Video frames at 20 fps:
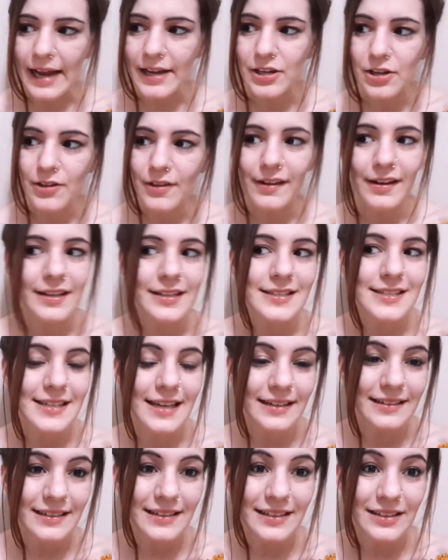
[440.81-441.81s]
I know that it's
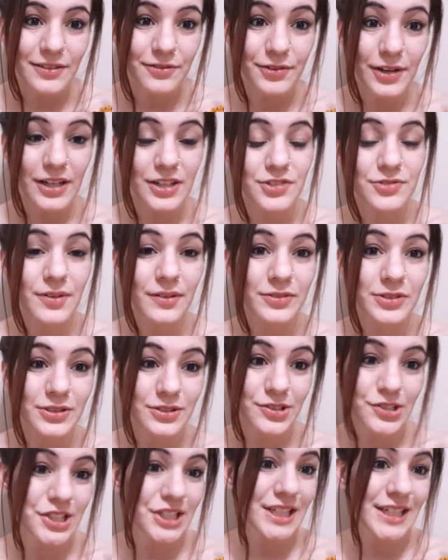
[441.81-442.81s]
set in the French
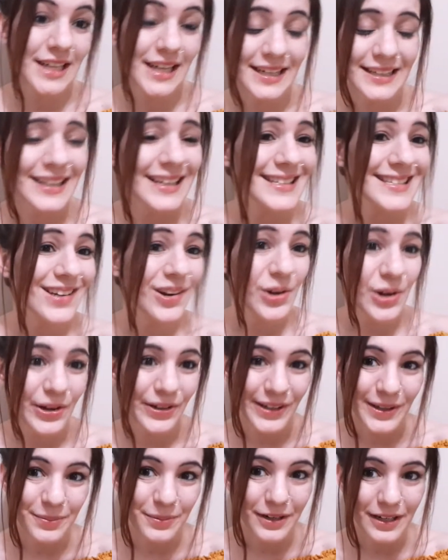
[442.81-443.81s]
Revolution and that's
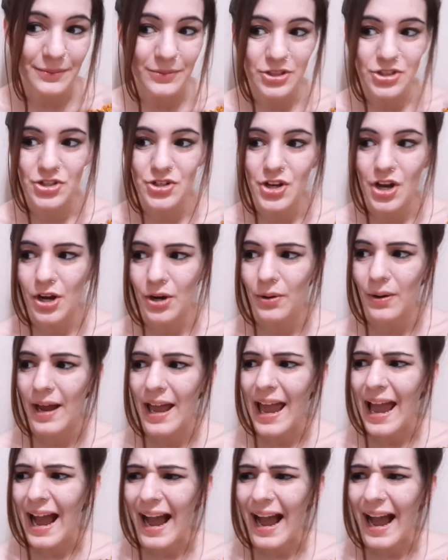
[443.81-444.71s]
all I pretty much know.